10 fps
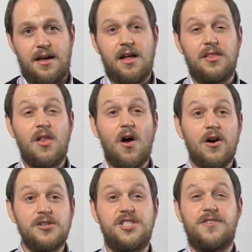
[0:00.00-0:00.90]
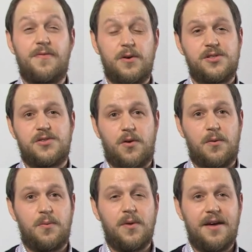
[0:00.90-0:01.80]
A large, diverse
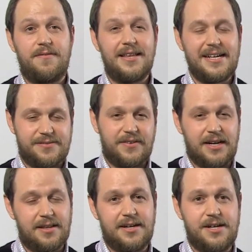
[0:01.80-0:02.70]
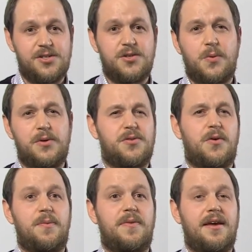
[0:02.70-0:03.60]
group will have less of an inclination towards
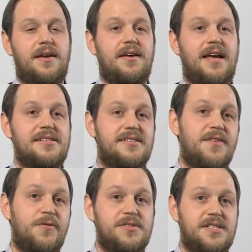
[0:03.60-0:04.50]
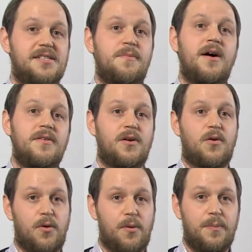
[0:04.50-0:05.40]
groupthink, as differences among the
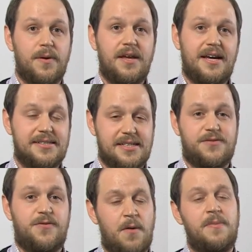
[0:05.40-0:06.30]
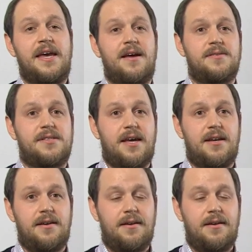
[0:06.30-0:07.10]
group exist from the outset.